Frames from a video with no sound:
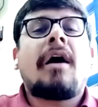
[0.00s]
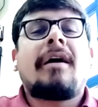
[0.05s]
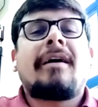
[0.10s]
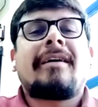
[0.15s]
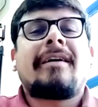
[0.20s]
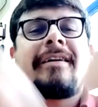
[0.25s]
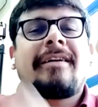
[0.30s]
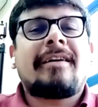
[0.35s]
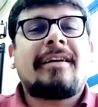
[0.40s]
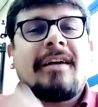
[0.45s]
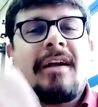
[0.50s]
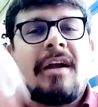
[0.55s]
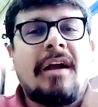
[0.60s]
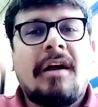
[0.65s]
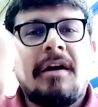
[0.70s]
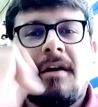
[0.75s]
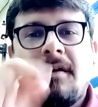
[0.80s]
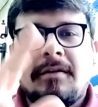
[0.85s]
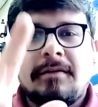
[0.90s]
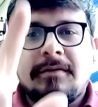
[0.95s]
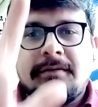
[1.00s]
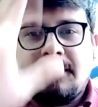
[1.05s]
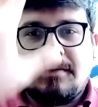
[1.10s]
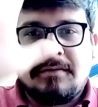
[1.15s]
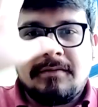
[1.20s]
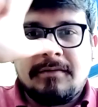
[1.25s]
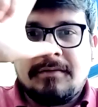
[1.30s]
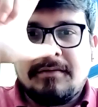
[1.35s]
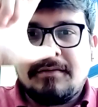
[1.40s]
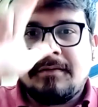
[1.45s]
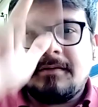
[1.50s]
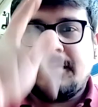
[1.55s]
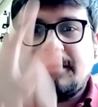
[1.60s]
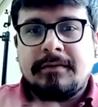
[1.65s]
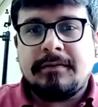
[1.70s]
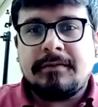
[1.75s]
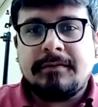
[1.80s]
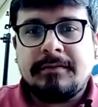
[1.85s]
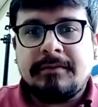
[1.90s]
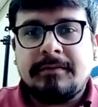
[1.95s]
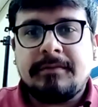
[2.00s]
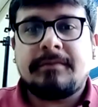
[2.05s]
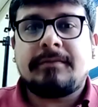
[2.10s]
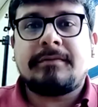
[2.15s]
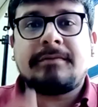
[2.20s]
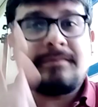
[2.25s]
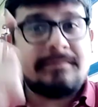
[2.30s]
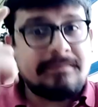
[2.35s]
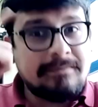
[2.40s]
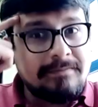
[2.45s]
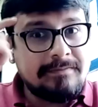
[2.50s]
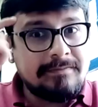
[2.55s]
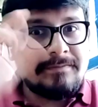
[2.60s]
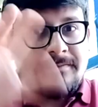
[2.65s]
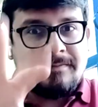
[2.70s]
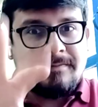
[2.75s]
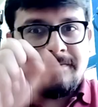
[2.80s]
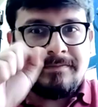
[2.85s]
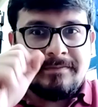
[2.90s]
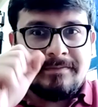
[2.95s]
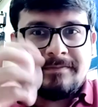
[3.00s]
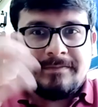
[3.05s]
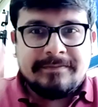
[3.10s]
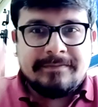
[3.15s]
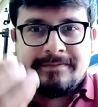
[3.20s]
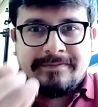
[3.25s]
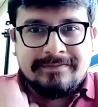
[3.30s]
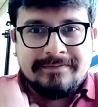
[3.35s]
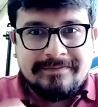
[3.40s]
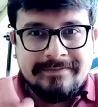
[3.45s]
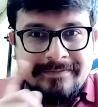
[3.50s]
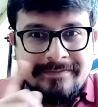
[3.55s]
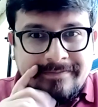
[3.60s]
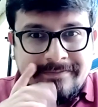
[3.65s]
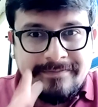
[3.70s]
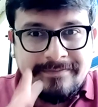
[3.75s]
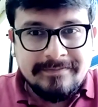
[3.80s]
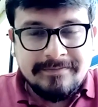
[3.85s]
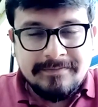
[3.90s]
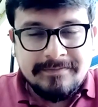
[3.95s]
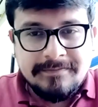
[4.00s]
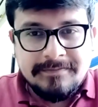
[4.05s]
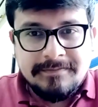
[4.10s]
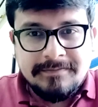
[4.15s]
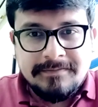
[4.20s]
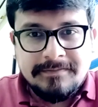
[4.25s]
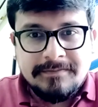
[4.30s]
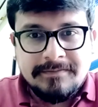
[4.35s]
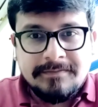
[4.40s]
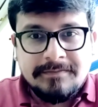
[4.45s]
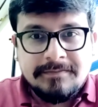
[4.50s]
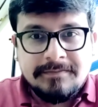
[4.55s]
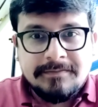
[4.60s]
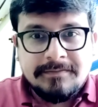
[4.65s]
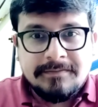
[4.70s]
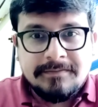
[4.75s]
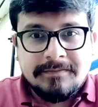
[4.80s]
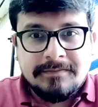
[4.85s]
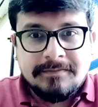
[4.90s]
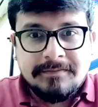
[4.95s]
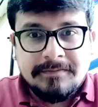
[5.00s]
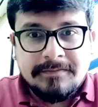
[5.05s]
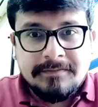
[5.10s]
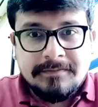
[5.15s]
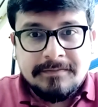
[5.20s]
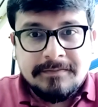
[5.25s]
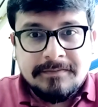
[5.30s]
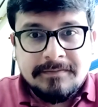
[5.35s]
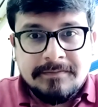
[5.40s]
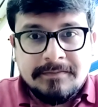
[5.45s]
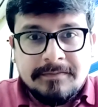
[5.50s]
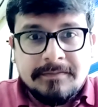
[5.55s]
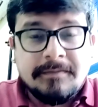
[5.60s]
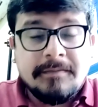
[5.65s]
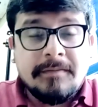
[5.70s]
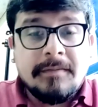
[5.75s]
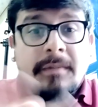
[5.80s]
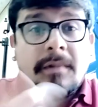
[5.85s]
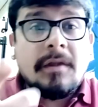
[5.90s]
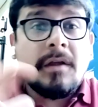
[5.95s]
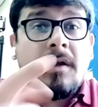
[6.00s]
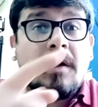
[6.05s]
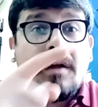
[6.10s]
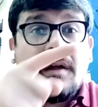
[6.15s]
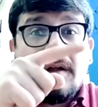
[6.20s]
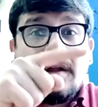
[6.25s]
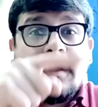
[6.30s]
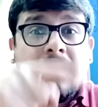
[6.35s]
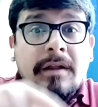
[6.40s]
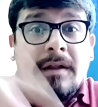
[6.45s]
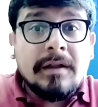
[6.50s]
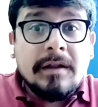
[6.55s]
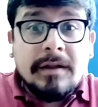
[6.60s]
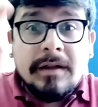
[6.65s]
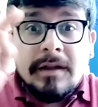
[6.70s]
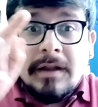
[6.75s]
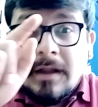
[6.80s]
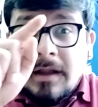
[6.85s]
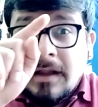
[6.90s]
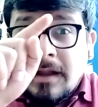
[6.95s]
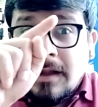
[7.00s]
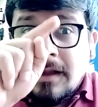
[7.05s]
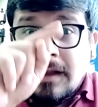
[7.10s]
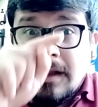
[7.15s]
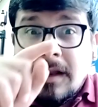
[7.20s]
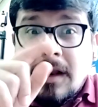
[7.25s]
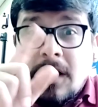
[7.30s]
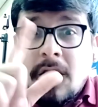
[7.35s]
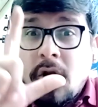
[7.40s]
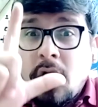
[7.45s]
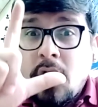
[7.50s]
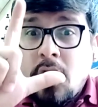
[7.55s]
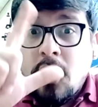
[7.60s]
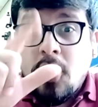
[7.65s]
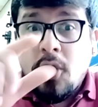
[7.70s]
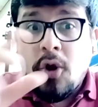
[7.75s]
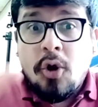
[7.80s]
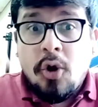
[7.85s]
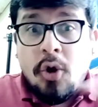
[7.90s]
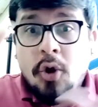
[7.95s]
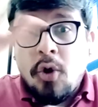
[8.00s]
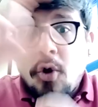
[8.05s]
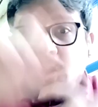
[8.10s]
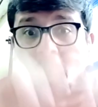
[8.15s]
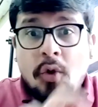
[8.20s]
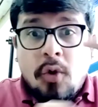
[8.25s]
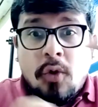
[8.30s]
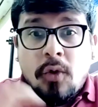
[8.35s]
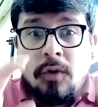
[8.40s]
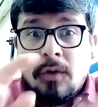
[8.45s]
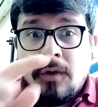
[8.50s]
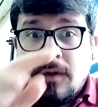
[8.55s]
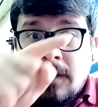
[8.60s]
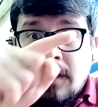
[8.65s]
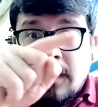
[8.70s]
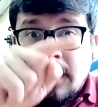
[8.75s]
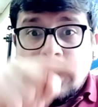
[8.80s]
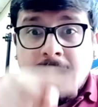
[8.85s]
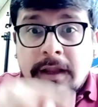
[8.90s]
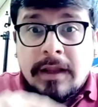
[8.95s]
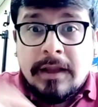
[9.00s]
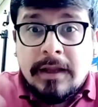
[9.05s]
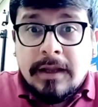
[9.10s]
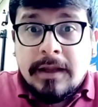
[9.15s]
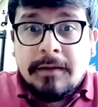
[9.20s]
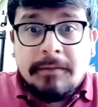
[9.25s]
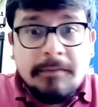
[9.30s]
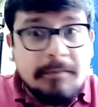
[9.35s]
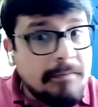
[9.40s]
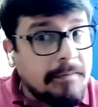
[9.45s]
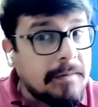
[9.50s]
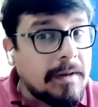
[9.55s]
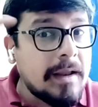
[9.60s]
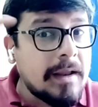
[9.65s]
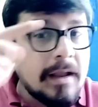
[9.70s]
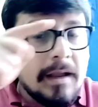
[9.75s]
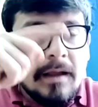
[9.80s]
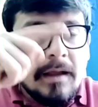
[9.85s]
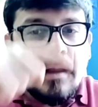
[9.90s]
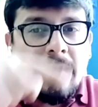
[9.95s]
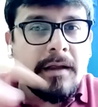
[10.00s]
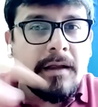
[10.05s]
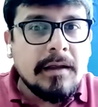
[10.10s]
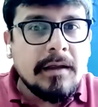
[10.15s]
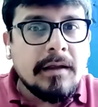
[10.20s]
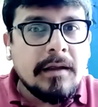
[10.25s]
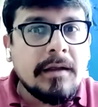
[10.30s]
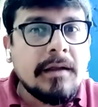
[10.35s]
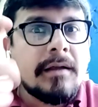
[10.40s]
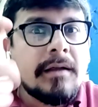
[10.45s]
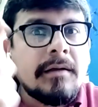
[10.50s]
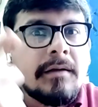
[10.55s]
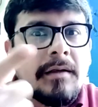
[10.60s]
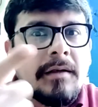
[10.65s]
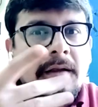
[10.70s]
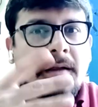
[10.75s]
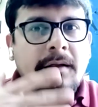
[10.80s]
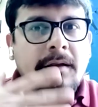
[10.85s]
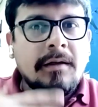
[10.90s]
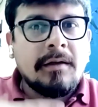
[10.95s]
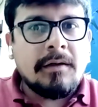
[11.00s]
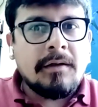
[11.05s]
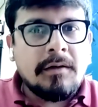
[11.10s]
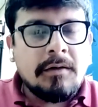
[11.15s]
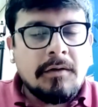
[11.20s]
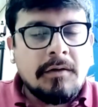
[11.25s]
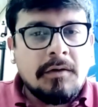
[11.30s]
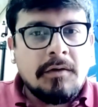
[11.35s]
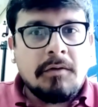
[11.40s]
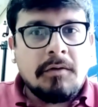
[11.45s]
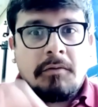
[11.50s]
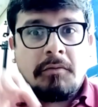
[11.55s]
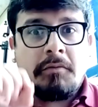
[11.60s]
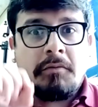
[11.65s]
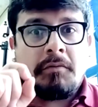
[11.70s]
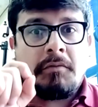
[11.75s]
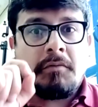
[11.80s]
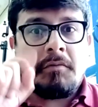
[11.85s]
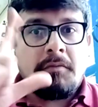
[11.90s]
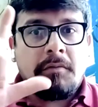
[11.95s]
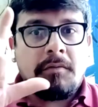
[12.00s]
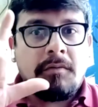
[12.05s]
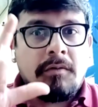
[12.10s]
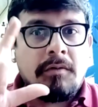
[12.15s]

When you see a logo of Nike, as you can see here with a tick mark, you instantly know that this logo represents a company which makes sporting equipment.